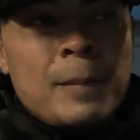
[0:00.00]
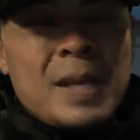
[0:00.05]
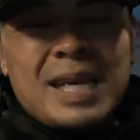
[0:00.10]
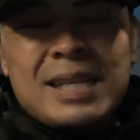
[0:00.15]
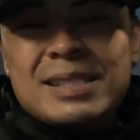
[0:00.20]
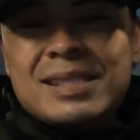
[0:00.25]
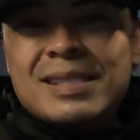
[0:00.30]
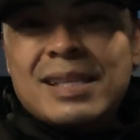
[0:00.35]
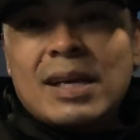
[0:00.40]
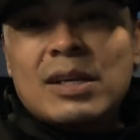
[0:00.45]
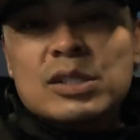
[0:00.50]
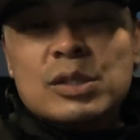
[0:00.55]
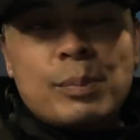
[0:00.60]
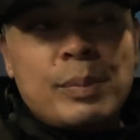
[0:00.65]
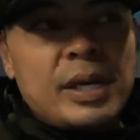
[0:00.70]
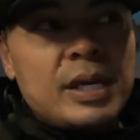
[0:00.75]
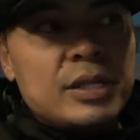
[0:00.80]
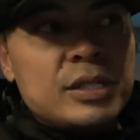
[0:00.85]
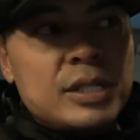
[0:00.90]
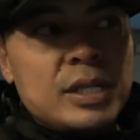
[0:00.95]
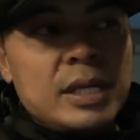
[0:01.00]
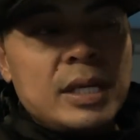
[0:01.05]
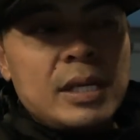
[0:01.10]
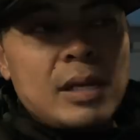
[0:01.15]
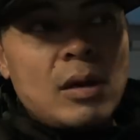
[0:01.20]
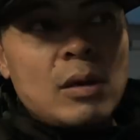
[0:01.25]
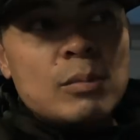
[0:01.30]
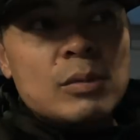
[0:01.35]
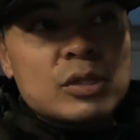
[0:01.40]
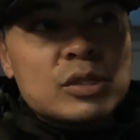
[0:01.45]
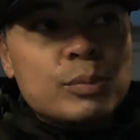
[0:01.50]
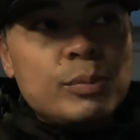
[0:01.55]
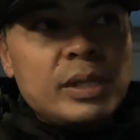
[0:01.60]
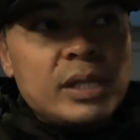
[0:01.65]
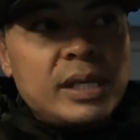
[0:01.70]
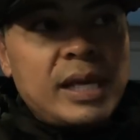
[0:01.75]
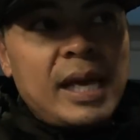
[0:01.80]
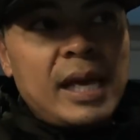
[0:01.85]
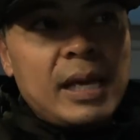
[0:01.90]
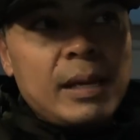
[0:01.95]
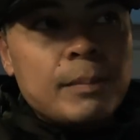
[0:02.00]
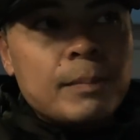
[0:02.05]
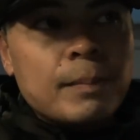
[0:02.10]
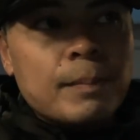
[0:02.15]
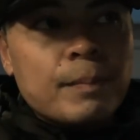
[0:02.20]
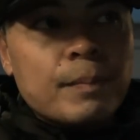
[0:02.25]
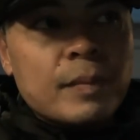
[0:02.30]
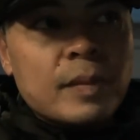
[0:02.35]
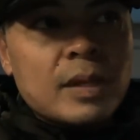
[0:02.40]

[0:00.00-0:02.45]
a sales pitch and it almost became